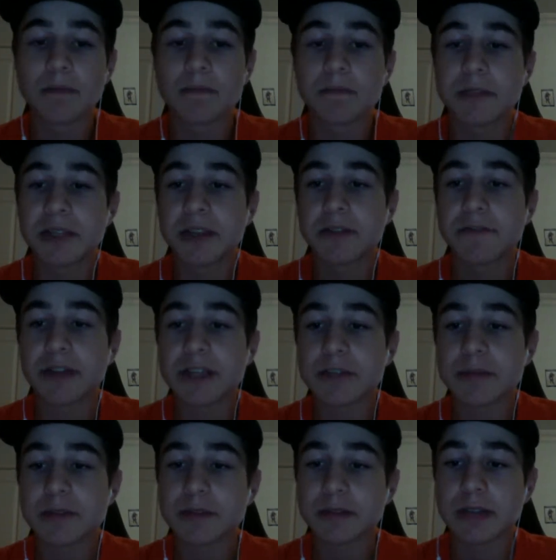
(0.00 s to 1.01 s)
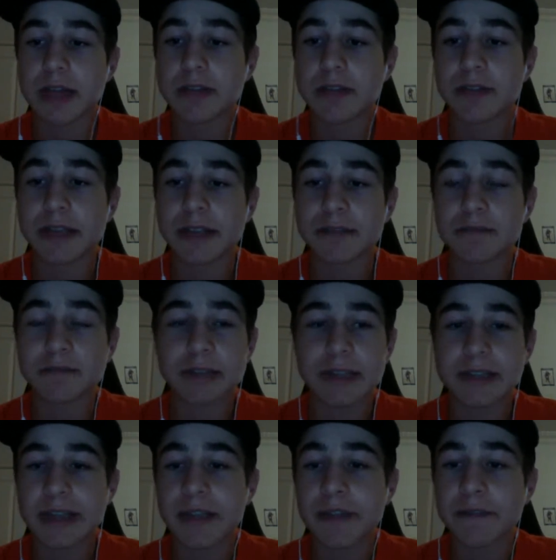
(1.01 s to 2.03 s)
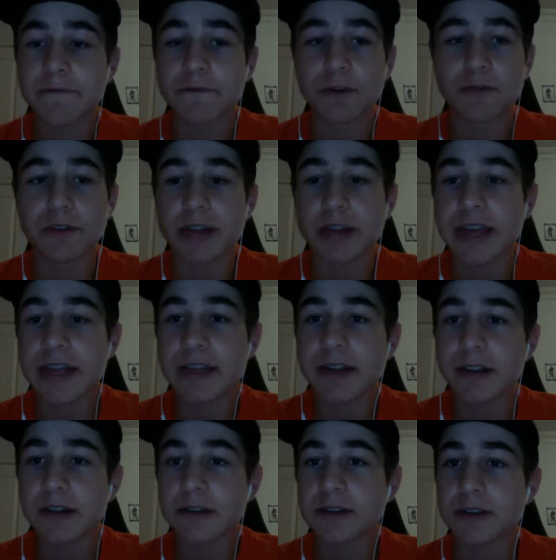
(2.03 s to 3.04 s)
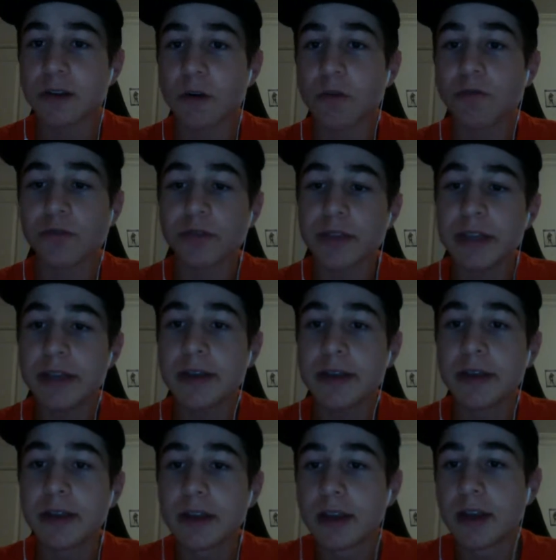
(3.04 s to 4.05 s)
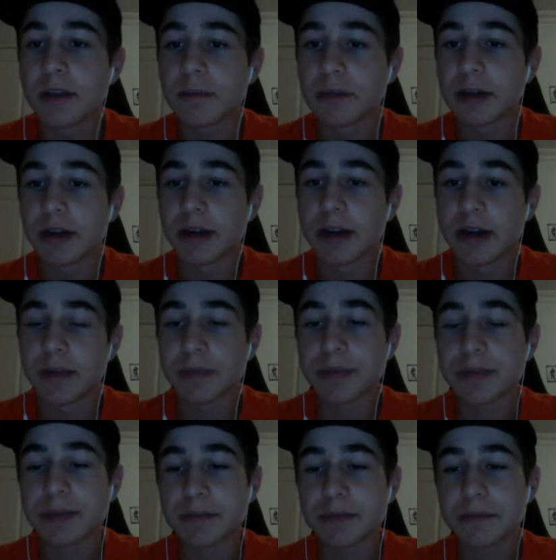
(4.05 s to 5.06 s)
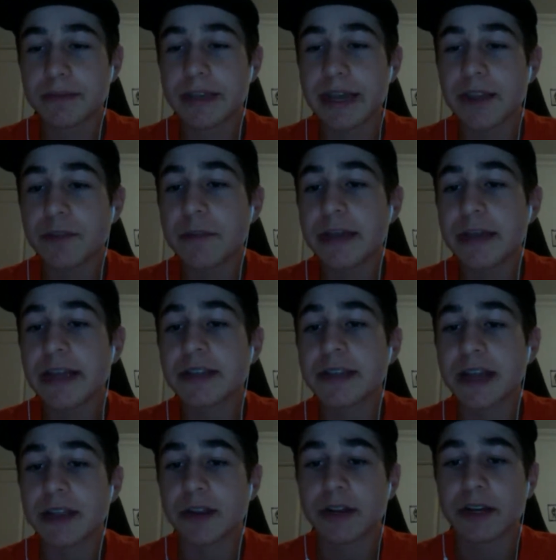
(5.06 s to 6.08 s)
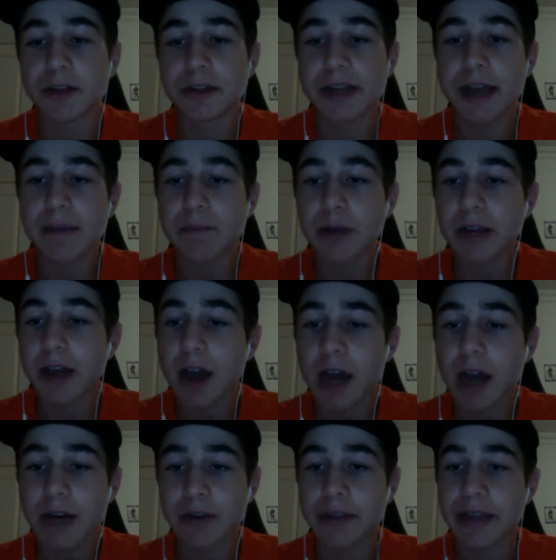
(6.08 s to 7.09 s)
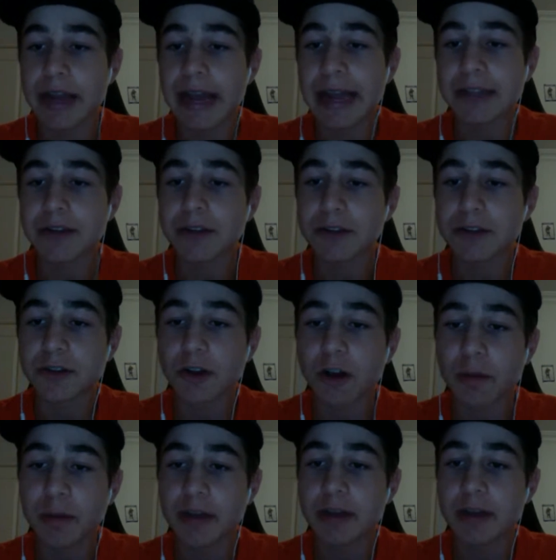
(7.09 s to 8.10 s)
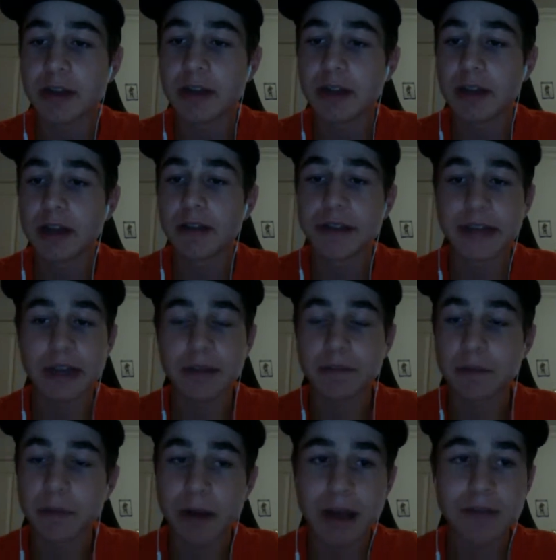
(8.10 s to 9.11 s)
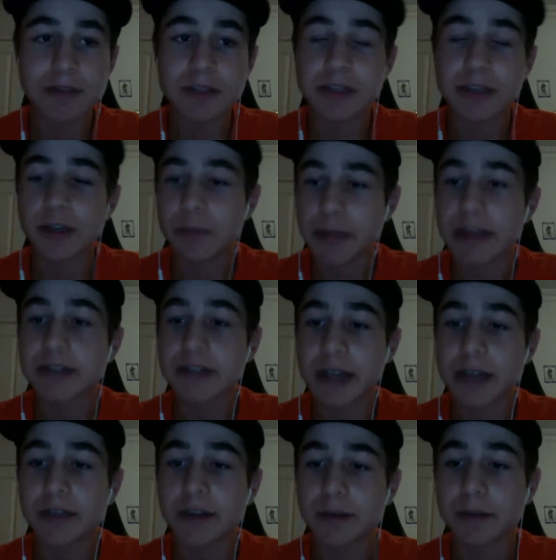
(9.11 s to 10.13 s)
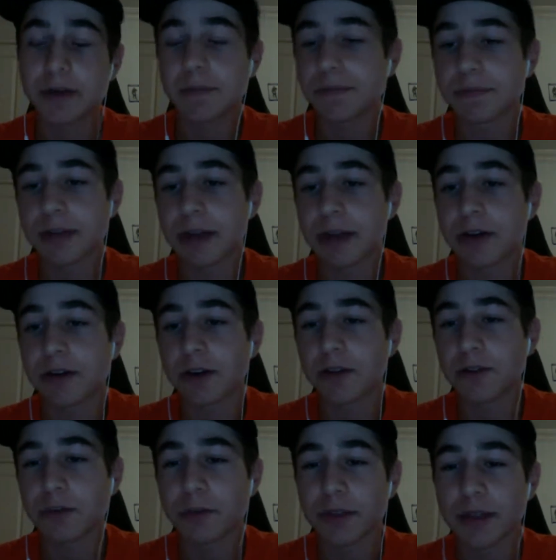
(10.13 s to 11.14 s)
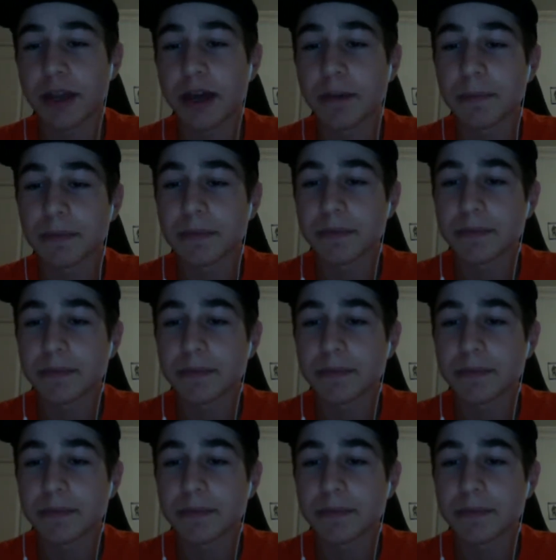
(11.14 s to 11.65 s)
be the defenseman that they extend him for 8 years? Hopefully, but yeah, they'll be a contender. They got Brett Connolly, they got Anton Strawman, they got Bobrovsky. They'll be a contender, but I don't know if they'll win the cup.